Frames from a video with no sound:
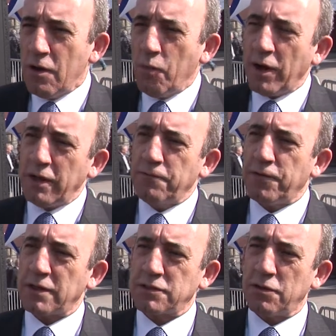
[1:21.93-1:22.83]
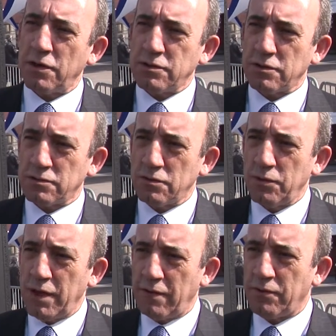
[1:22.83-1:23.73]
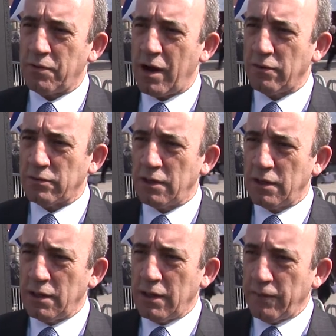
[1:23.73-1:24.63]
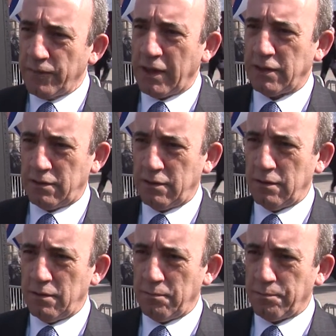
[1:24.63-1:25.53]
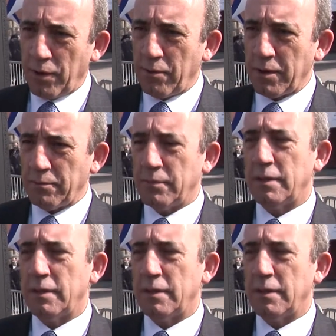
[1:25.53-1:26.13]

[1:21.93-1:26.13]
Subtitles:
what infrastructure should we have around that problem